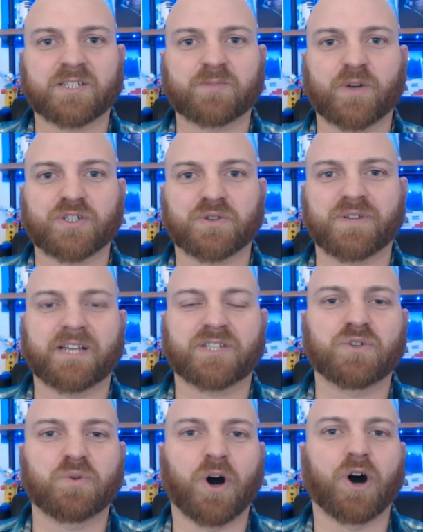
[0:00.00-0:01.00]
A special thanks
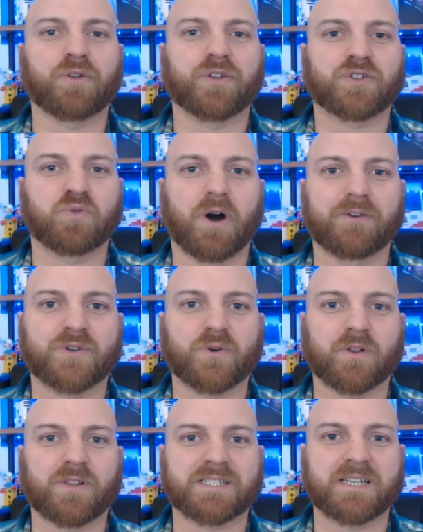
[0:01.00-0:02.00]
to all the 12s who
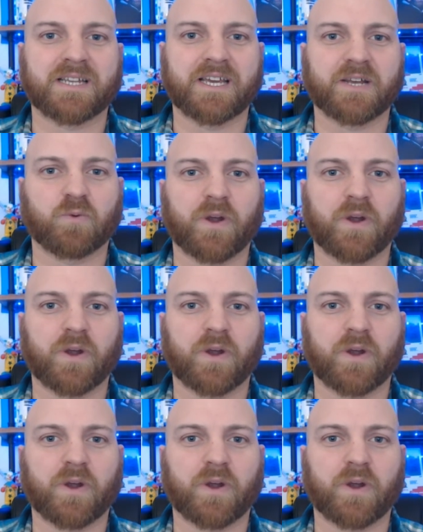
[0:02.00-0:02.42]
are listening in,